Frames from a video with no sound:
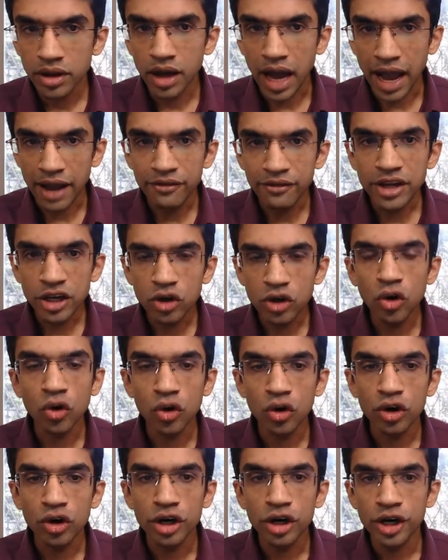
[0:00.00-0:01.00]
I will
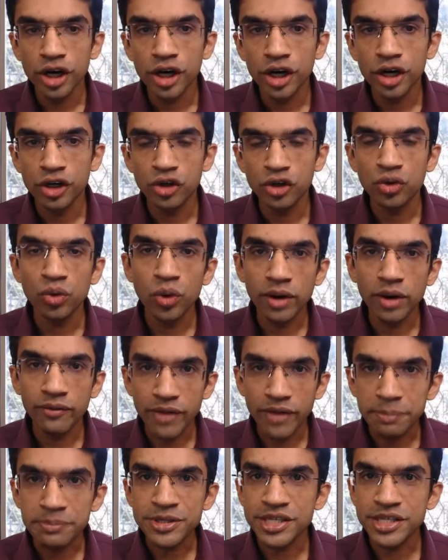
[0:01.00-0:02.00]
go to a
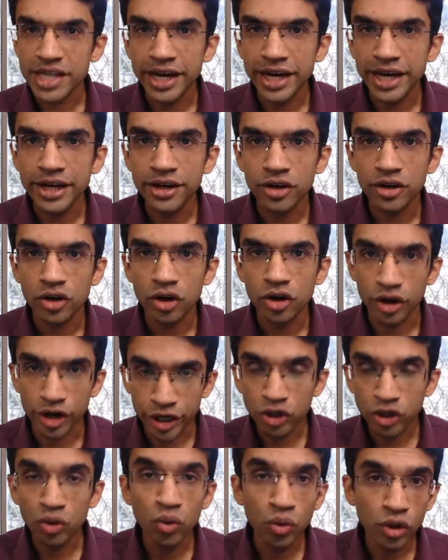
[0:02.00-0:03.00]
website or
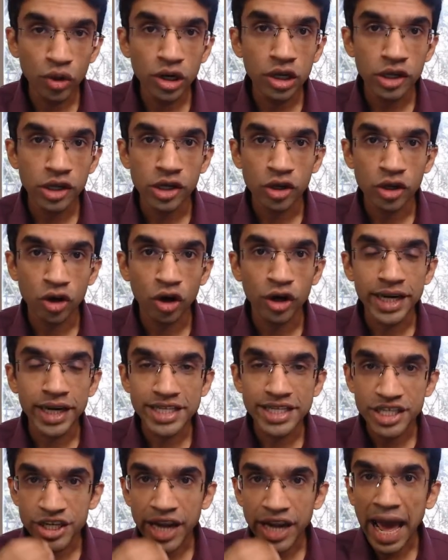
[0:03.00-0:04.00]
a tool called
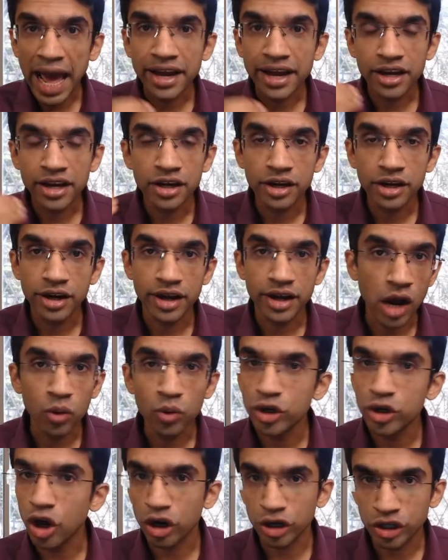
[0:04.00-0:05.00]
as
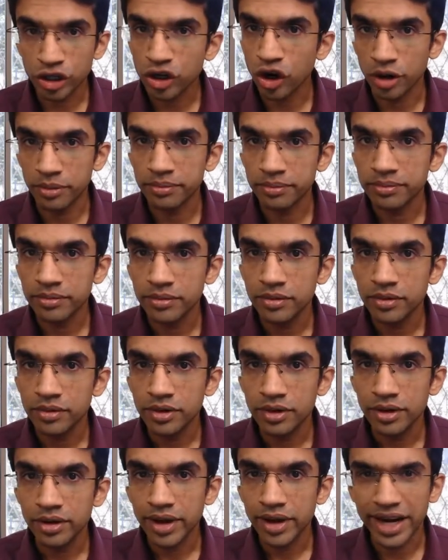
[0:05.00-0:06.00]
stackcrowd.com.
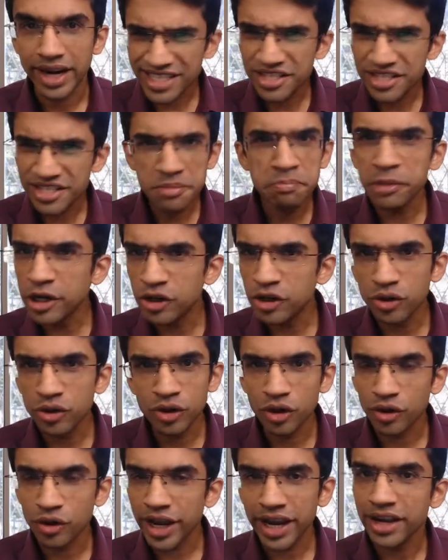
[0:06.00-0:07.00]
It's a simple
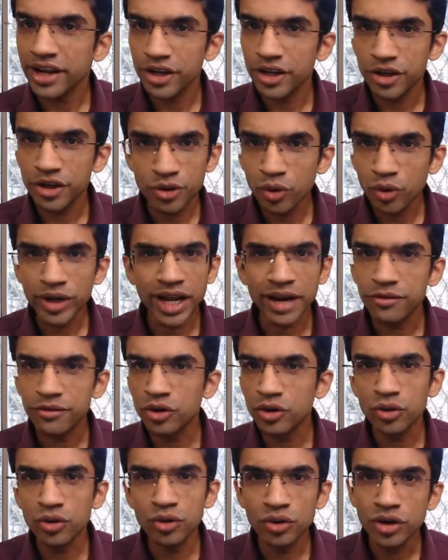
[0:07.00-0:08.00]
tool, okay? You don't
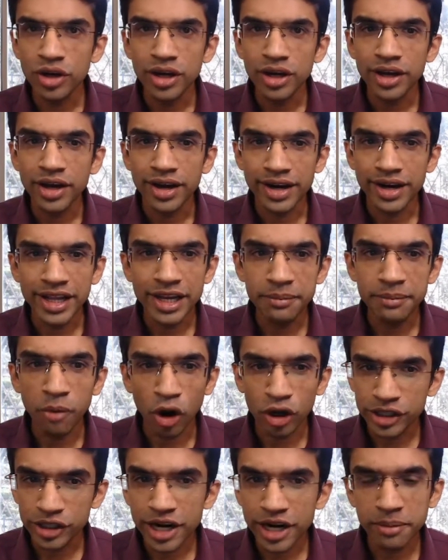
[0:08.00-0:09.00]
have to really
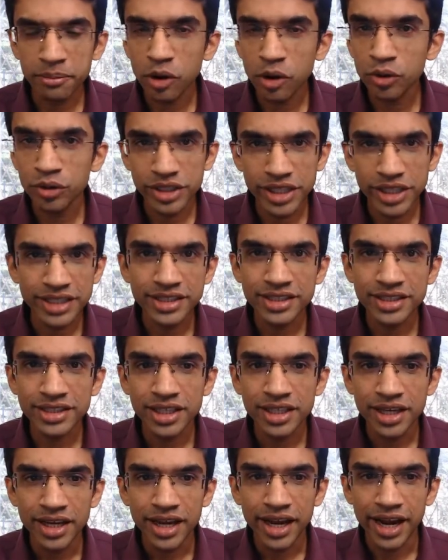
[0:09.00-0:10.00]
bother about this.
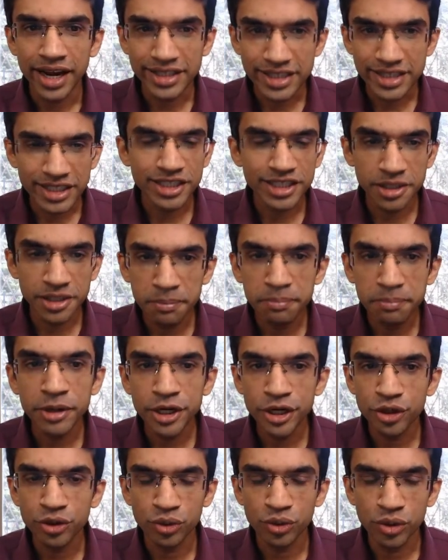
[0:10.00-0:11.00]
It's a
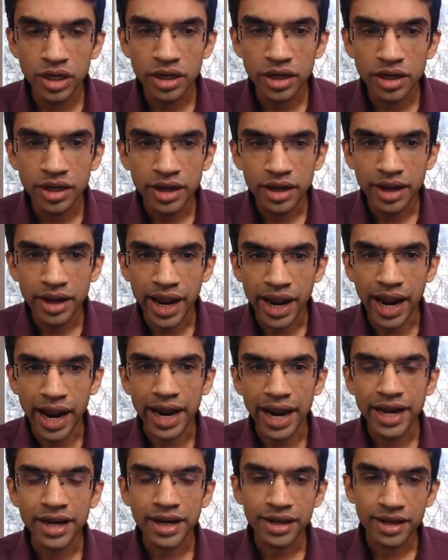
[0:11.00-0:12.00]
simple tool.
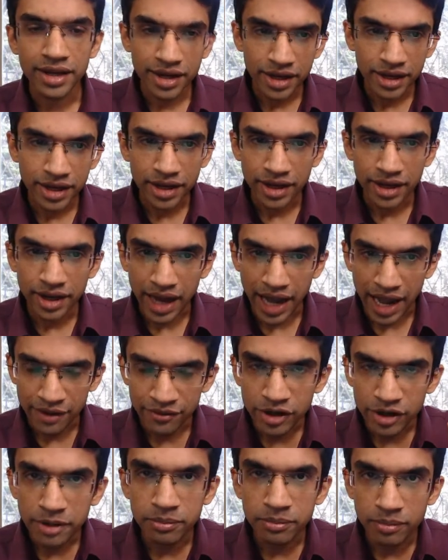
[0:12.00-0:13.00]
And I
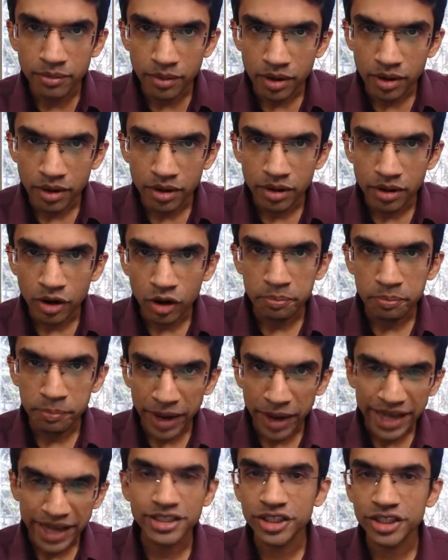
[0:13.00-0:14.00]
will
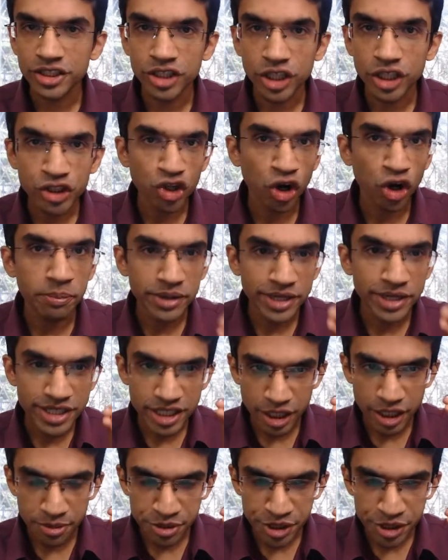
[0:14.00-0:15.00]
paste the job
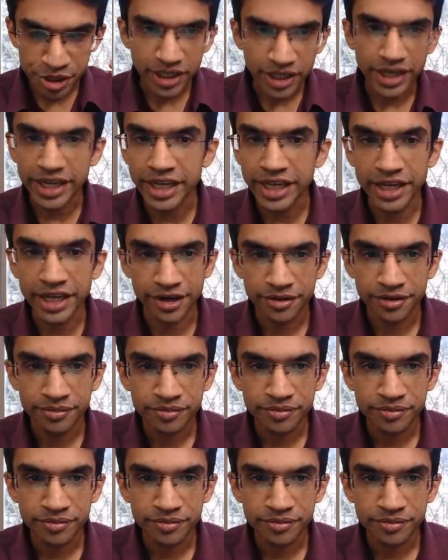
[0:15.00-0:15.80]
description here.